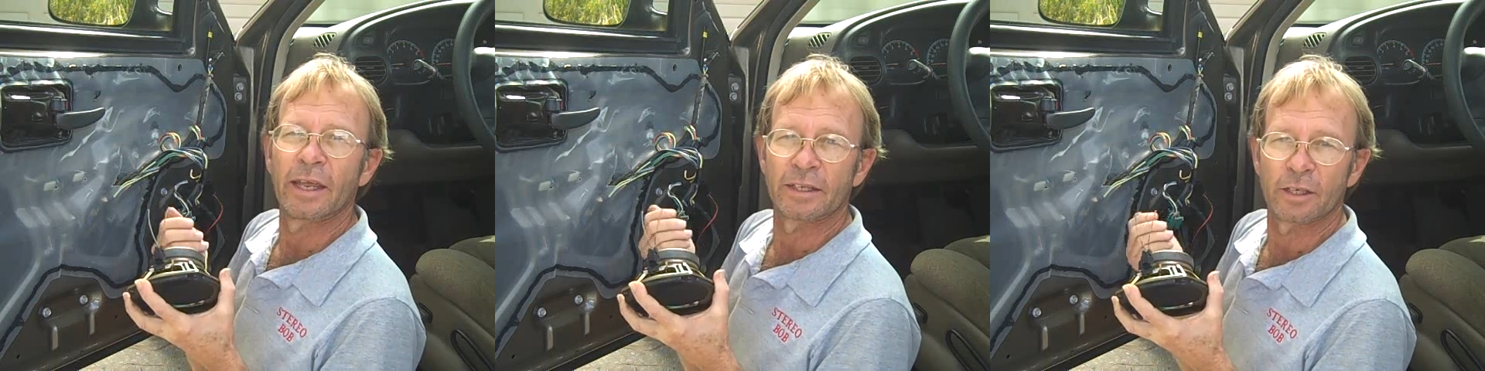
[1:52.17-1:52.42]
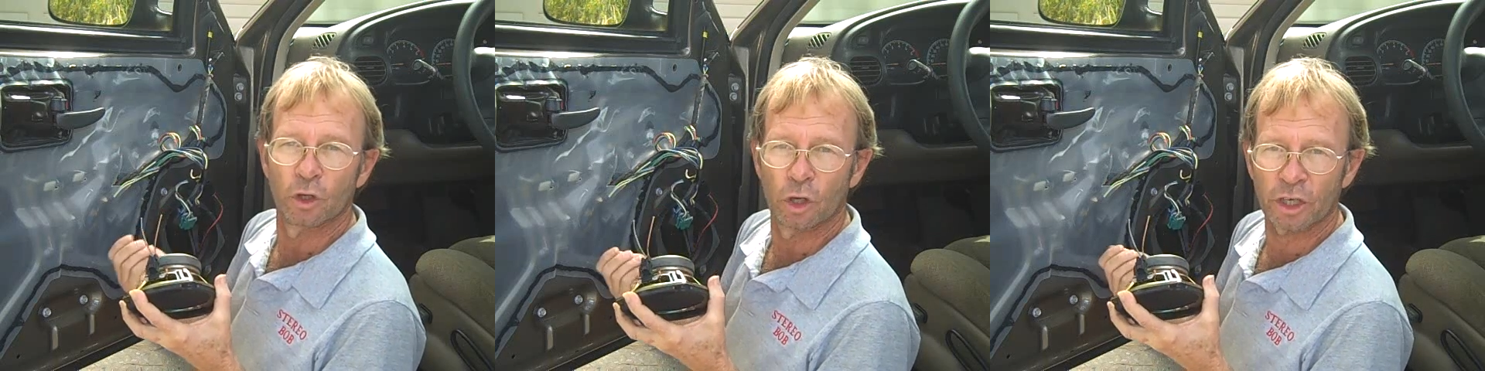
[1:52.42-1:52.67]

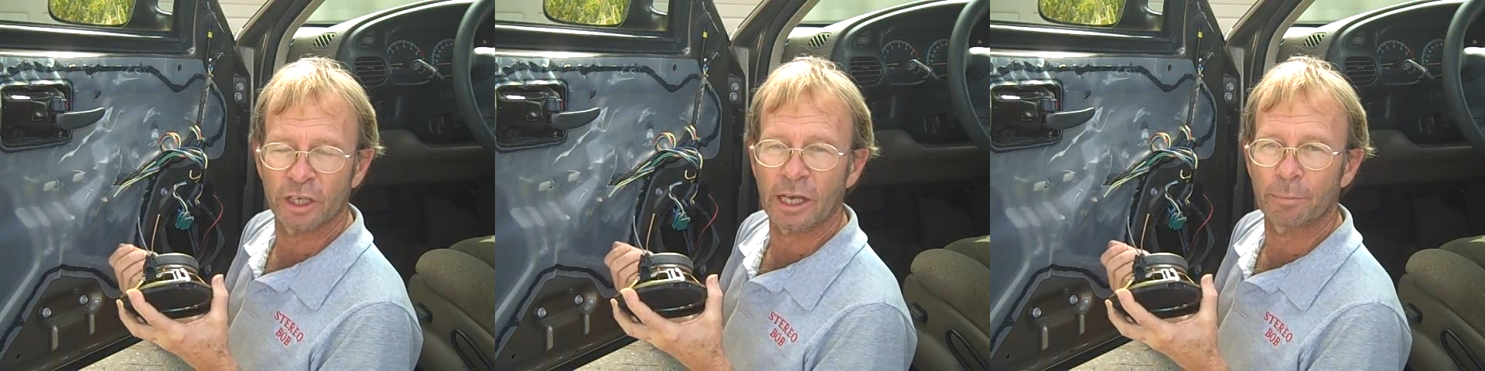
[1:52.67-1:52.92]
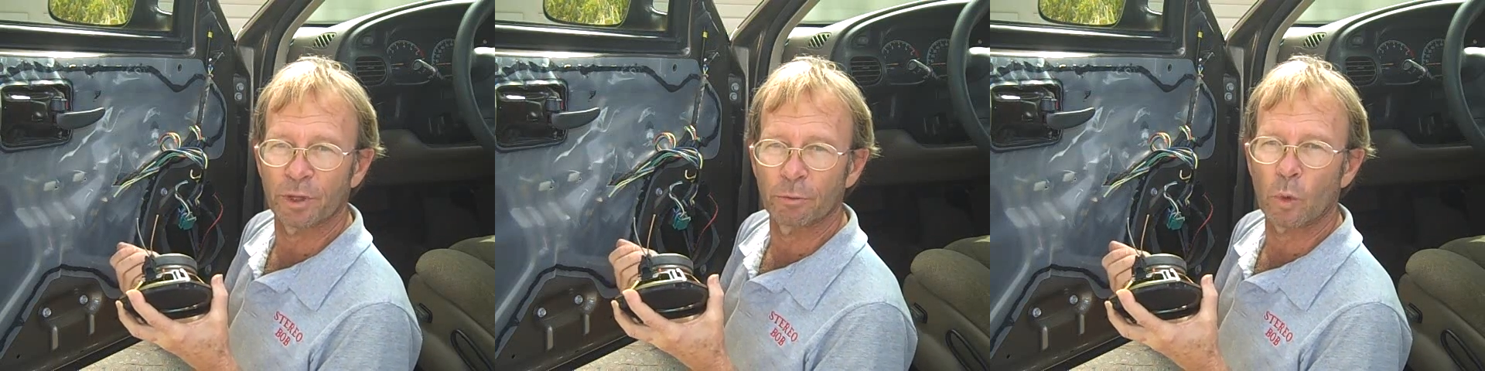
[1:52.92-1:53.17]
and
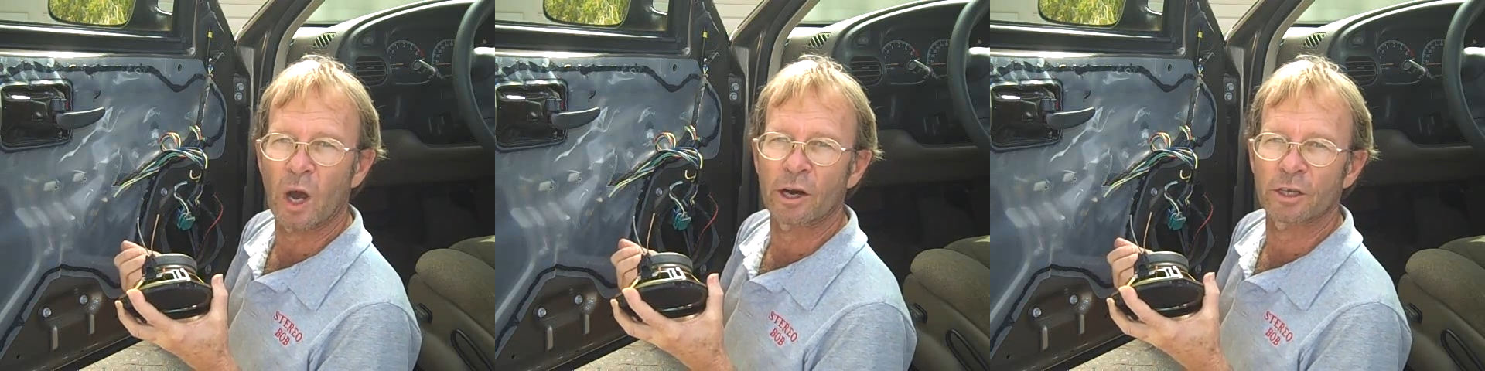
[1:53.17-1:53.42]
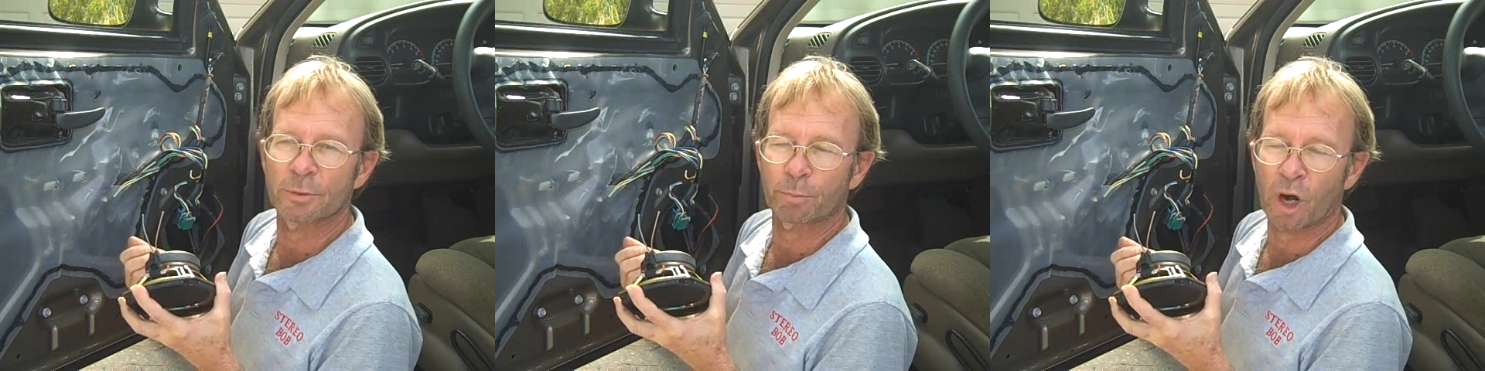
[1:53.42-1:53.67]
hooking up the
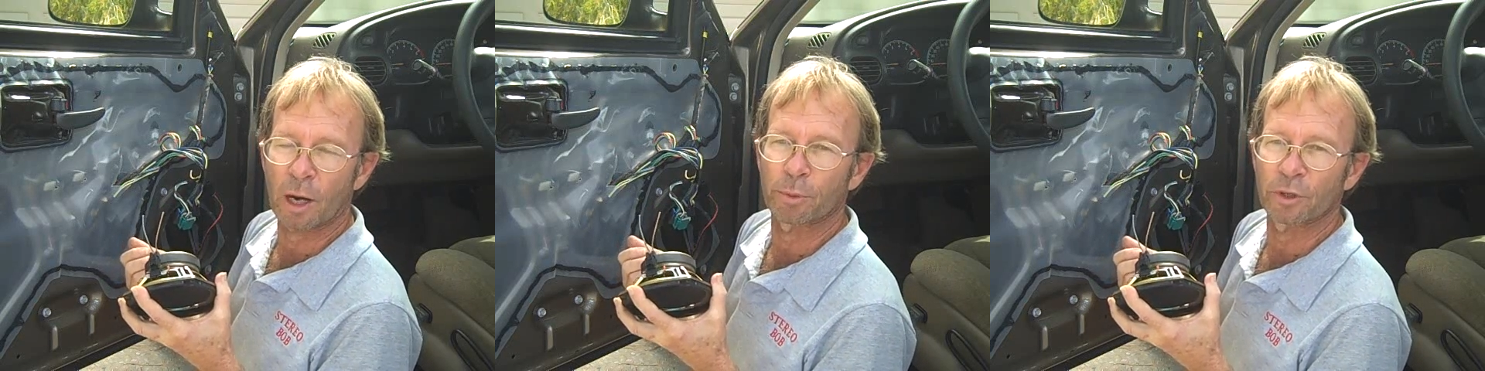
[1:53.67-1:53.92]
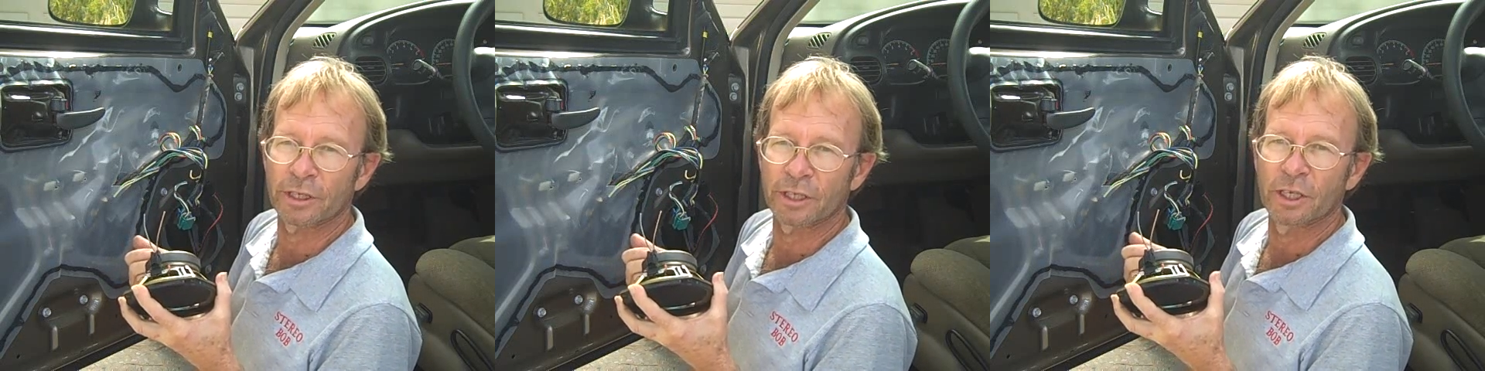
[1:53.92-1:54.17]
wires
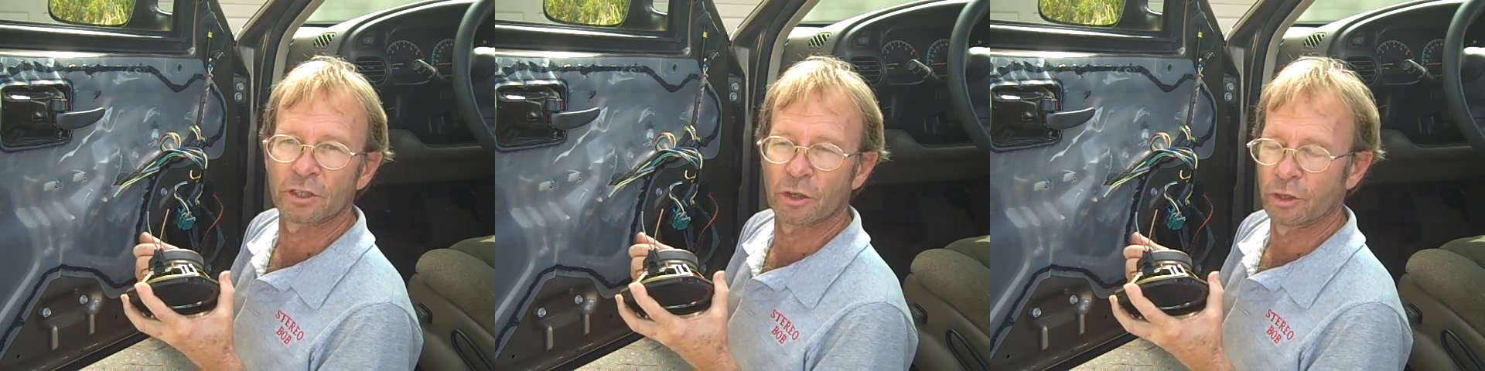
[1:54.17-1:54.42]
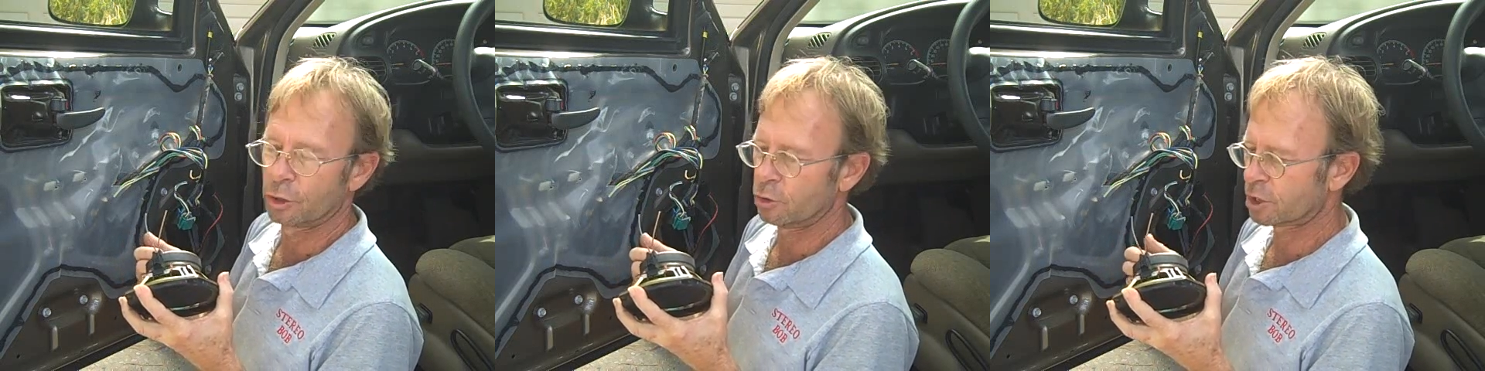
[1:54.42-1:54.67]
properly
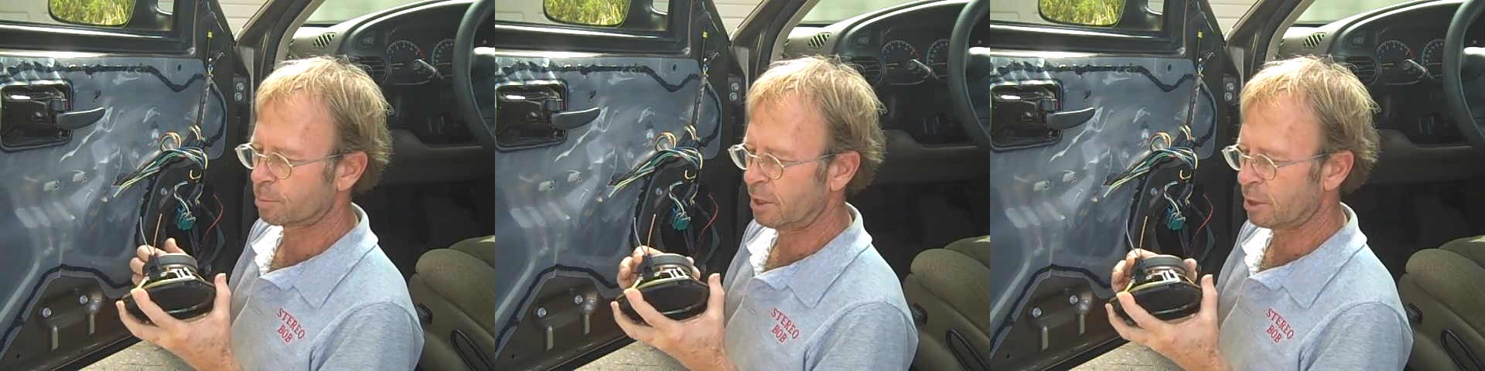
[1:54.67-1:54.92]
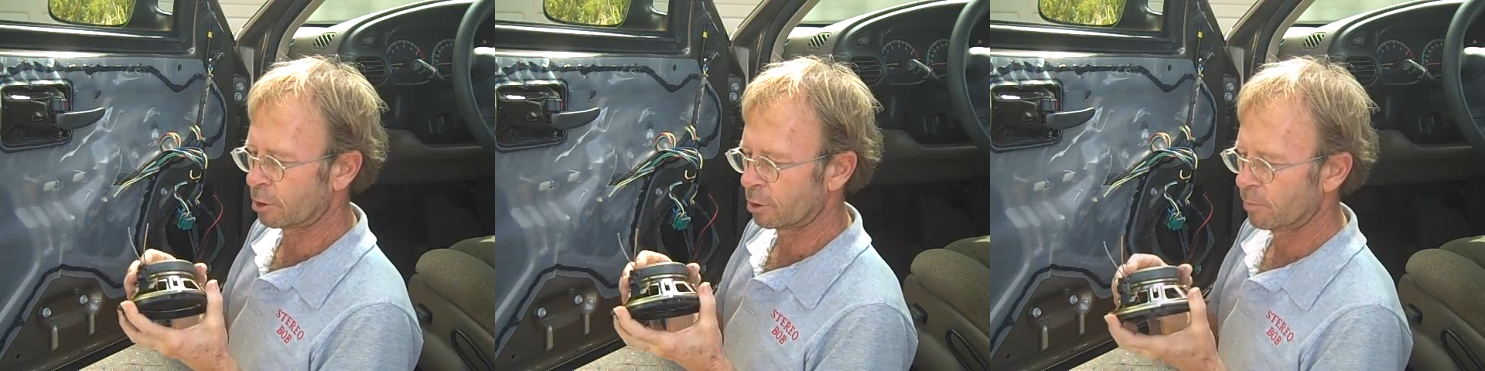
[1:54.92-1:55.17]
to the new
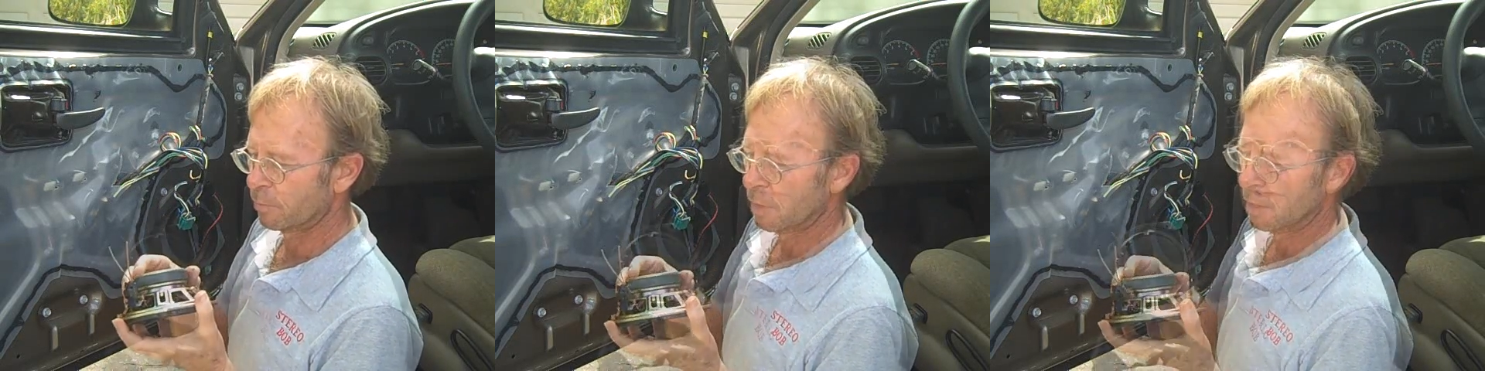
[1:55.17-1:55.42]
speaker.